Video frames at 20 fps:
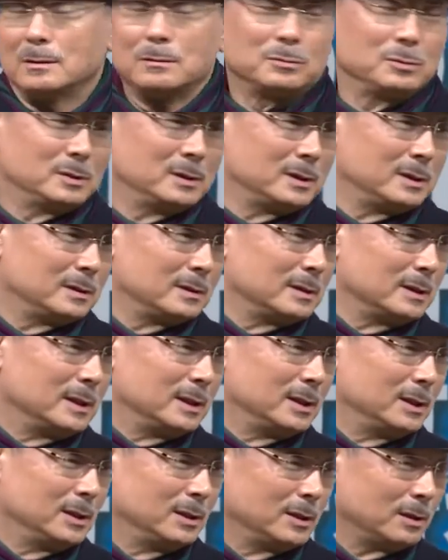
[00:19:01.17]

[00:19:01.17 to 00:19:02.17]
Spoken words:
Some of you